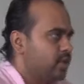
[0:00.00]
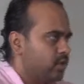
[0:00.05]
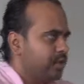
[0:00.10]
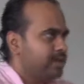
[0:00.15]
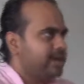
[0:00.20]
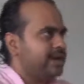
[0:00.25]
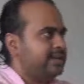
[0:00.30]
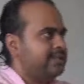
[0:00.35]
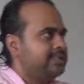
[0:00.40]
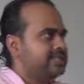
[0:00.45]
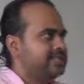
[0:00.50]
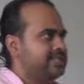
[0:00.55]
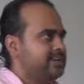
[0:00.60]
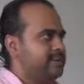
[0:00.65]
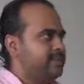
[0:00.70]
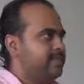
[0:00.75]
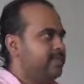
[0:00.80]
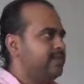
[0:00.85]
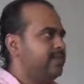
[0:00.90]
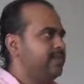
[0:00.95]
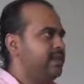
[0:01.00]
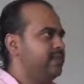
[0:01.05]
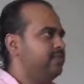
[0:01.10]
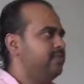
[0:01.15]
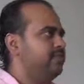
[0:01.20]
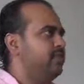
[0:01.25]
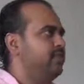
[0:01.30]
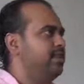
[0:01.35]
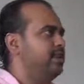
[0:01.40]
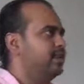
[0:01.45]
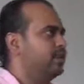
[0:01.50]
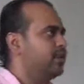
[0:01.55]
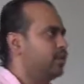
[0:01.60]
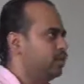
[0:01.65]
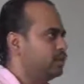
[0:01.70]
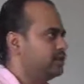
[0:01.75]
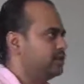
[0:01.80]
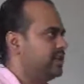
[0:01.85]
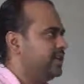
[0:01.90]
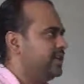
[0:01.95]
looking at the statement carefully,
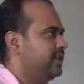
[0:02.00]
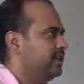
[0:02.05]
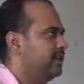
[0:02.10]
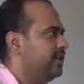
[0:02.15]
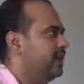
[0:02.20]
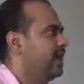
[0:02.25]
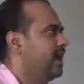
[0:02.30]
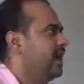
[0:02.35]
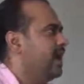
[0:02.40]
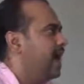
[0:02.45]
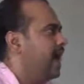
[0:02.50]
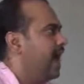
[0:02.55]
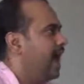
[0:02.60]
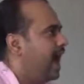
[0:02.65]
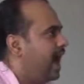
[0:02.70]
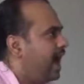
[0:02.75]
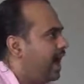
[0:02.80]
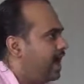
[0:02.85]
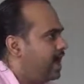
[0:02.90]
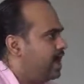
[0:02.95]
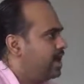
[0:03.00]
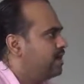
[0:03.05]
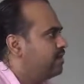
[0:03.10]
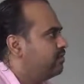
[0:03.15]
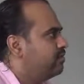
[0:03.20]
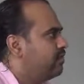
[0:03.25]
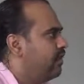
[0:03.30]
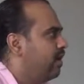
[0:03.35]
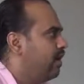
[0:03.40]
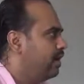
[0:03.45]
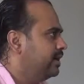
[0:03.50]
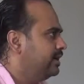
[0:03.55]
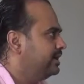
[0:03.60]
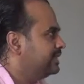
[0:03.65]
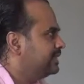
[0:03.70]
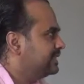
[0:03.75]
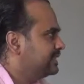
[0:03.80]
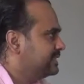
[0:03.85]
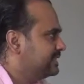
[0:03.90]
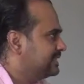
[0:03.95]
closely. I
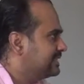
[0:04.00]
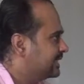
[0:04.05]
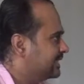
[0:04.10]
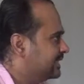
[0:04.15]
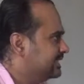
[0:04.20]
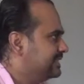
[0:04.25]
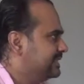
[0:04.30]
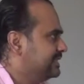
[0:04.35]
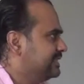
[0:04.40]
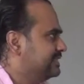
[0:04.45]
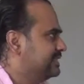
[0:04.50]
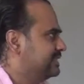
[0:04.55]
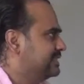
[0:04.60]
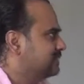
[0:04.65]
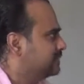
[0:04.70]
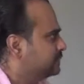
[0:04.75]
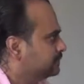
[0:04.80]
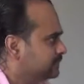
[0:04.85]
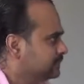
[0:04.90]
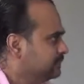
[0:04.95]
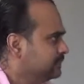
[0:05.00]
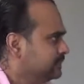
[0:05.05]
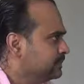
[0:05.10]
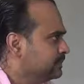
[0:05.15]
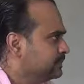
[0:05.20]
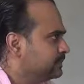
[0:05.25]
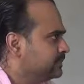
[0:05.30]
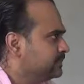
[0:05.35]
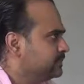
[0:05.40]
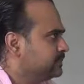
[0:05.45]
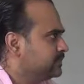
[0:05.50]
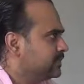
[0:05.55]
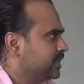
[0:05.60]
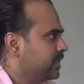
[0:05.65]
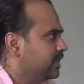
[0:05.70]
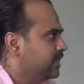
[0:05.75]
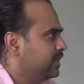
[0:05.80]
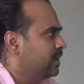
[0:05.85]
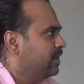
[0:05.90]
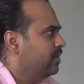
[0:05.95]
want success.
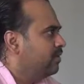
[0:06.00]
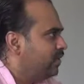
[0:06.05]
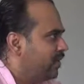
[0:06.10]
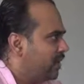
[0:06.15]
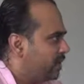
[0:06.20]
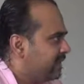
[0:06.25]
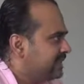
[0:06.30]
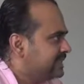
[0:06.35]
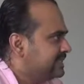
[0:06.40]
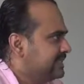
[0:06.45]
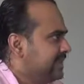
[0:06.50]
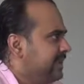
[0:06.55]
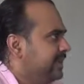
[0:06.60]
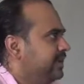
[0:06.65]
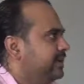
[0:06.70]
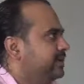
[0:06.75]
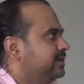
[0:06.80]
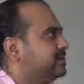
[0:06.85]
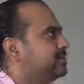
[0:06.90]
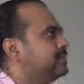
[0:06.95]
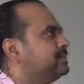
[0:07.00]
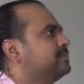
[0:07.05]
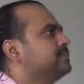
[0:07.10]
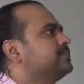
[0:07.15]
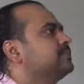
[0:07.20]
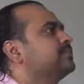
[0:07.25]
What am I saying?